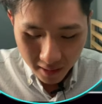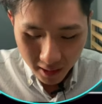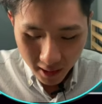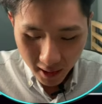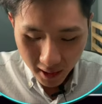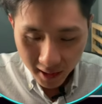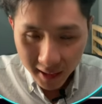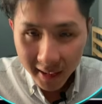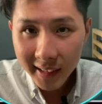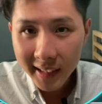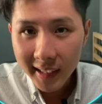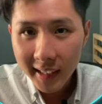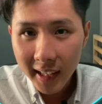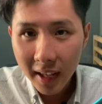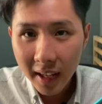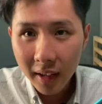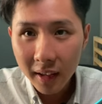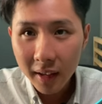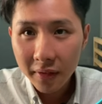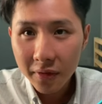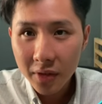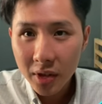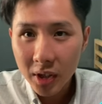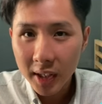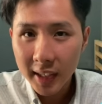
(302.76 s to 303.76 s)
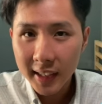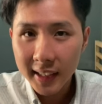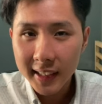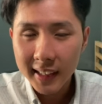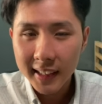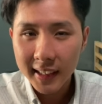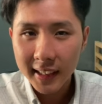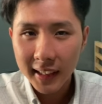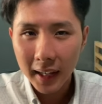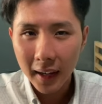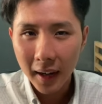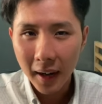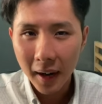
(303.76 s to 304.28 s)
instead of
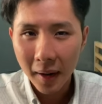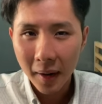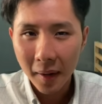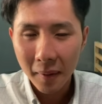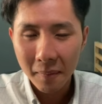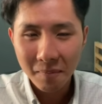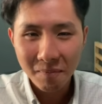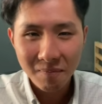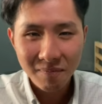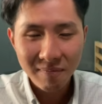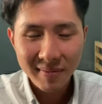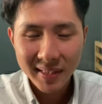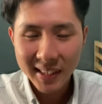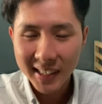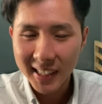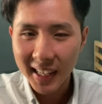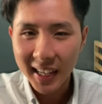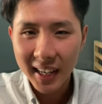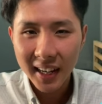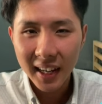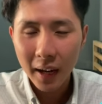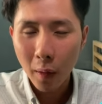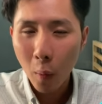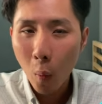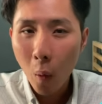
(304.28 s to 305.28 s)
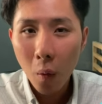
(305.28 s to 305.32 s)
just saying,